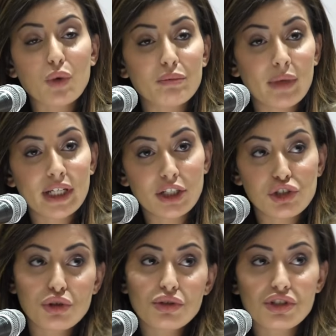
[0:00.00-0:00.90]
what many
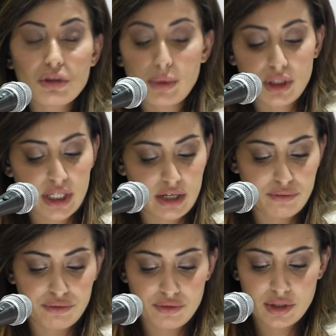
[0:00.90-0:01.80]
choose to
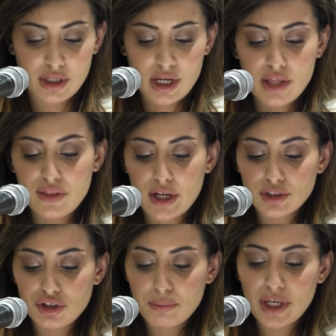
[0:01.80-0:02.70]
believe,
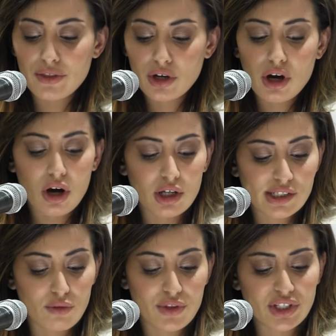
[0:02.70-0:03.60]
that to be the
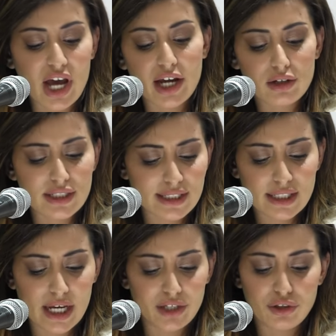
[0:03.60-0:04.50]
cause of the dire
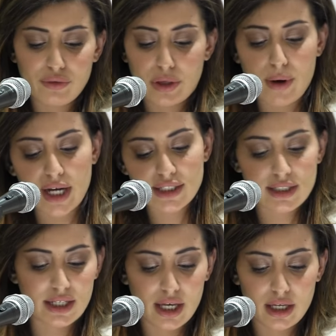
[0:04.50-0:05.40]
state of Iraq
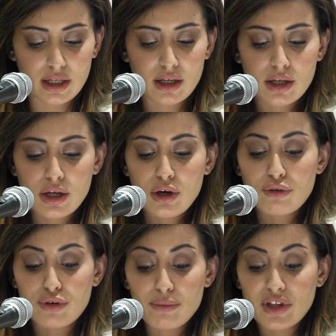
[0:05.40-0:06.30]
today,
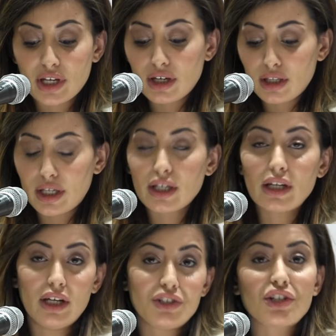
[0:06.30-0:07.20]
from the
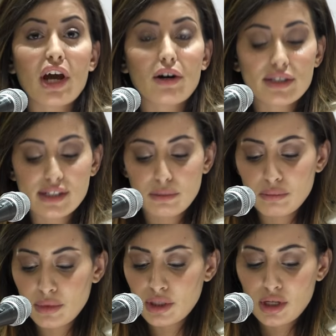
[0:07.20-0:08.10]
killing and
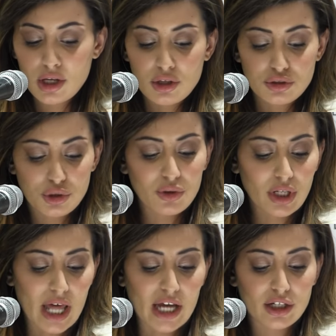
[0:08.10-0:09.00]
terrorism to the
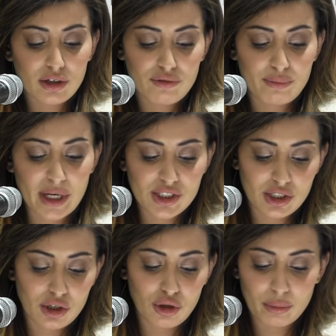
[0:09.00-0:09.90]
lack of
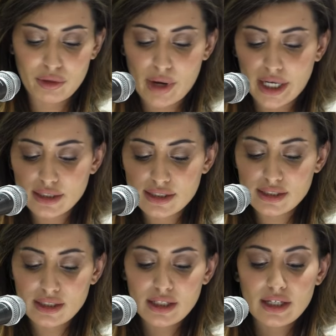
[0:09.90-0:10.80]
basic human
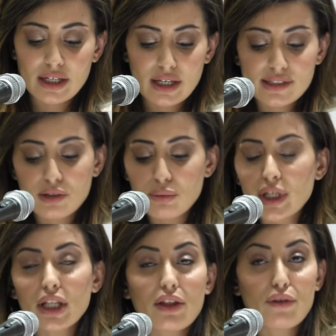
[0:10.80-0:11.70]
rights, isn't
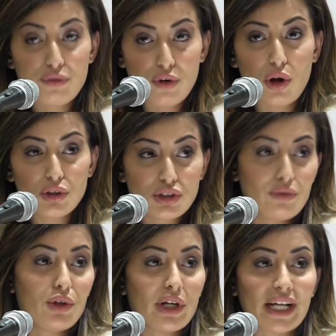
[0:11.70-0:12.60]
really the fault
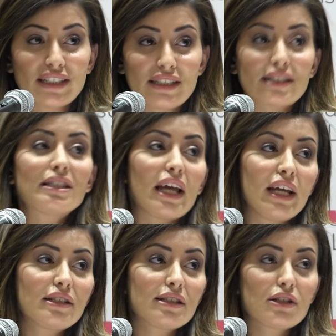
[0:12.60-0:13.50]
of United
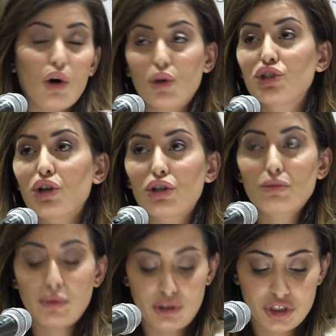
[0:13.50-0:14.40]
States or George
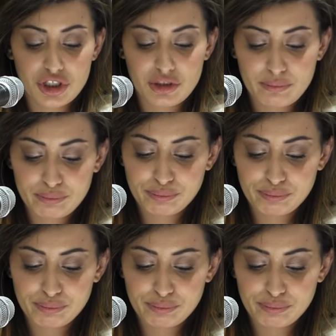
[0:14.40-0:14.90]
Bush.